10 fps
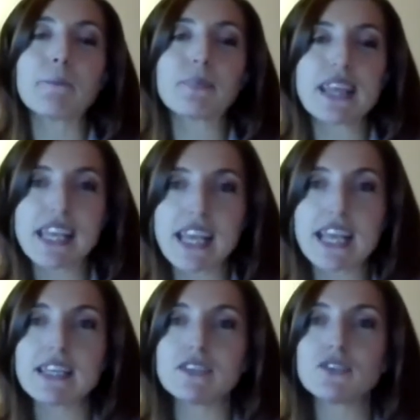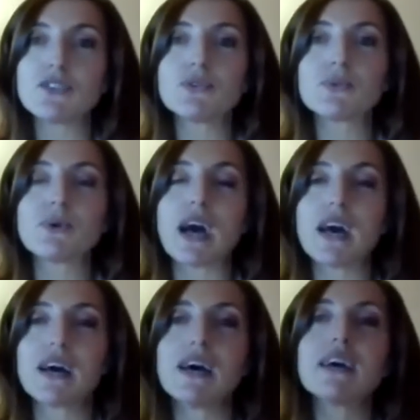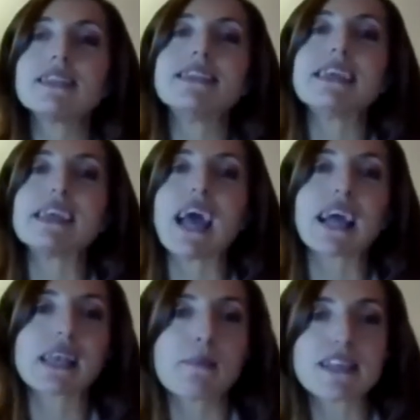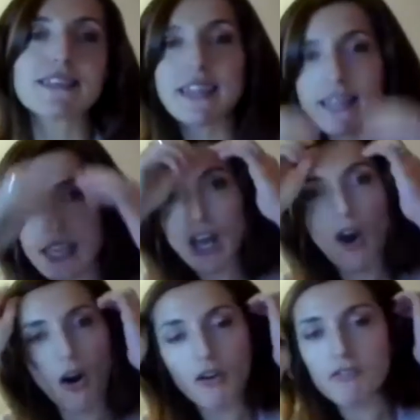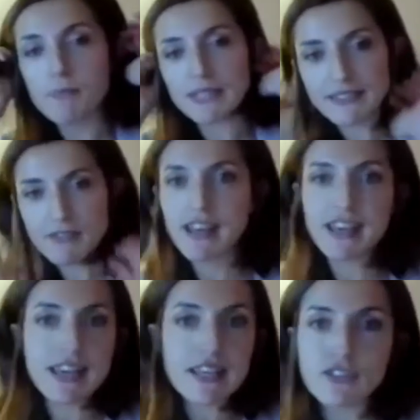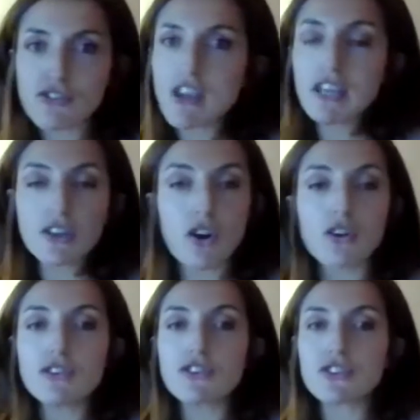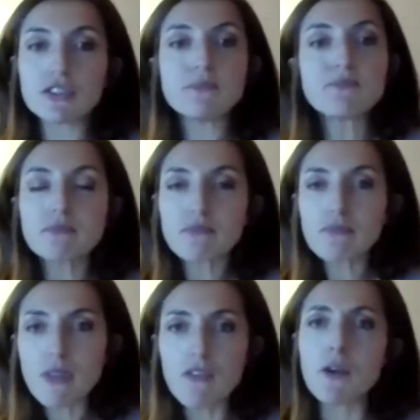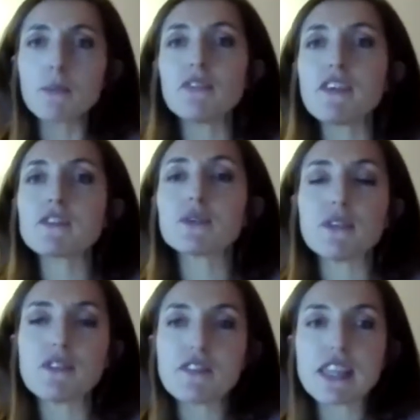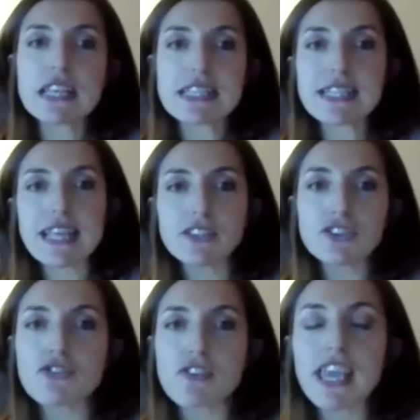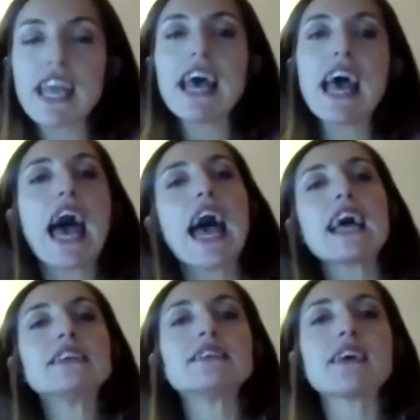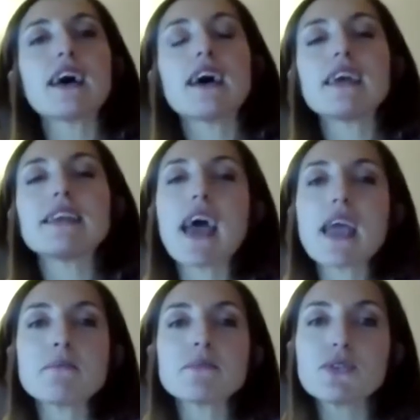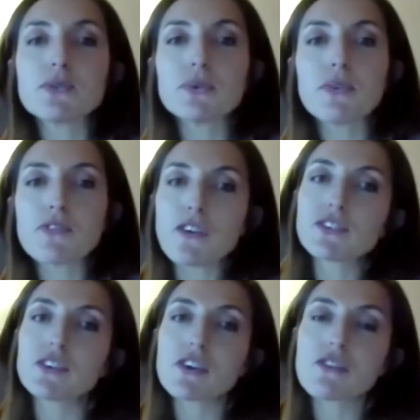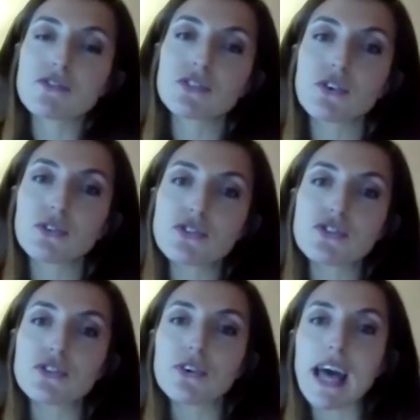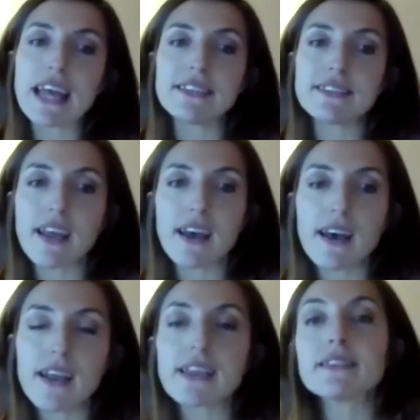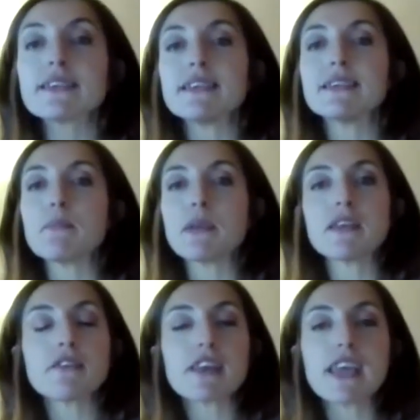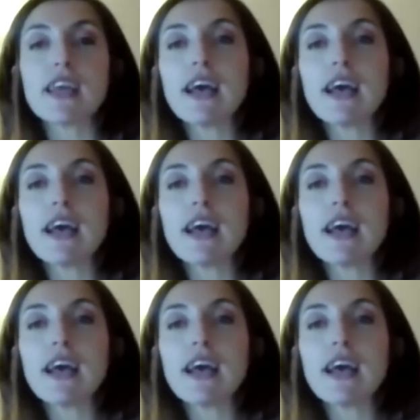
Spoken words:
dedicated to the academic study of Mediterranean history and culture from the 5th to the 15th century, and it aims to foster cross-cultural and interdisciplinary